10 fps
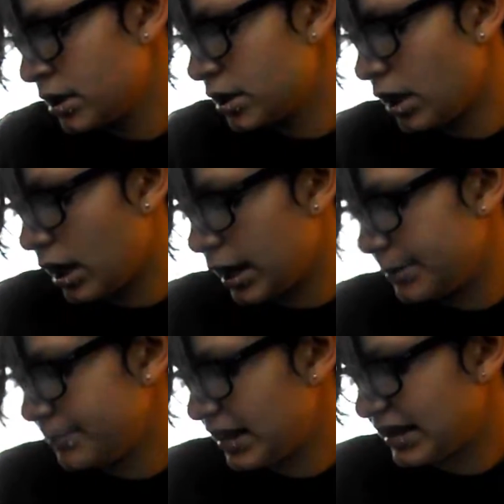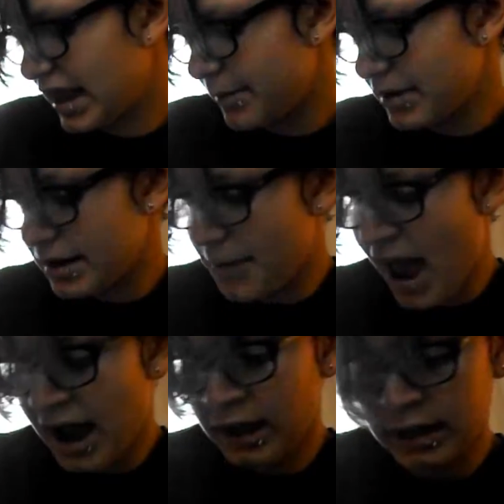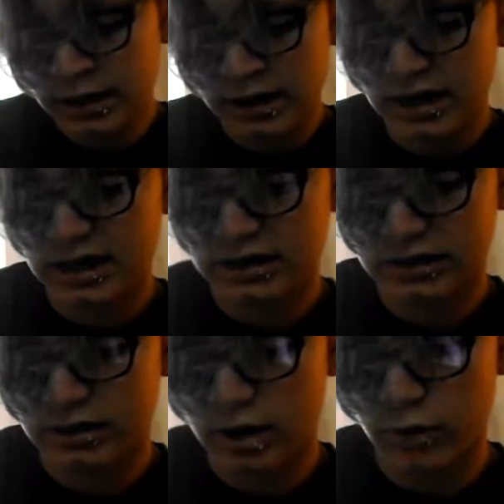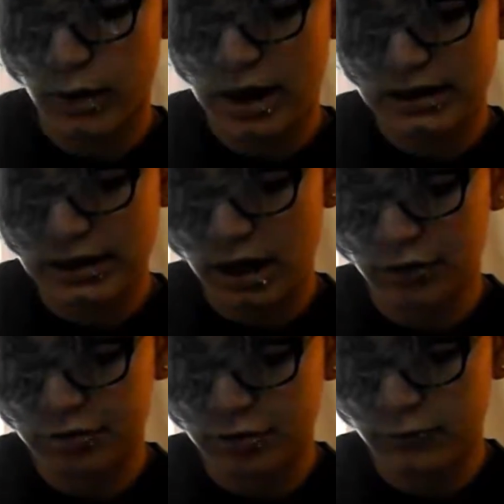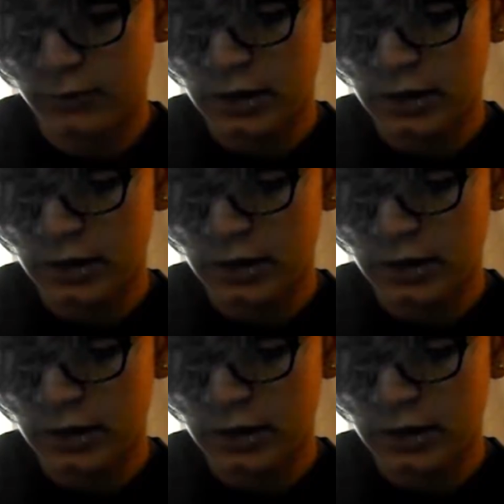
Um, it came in a pack, so I also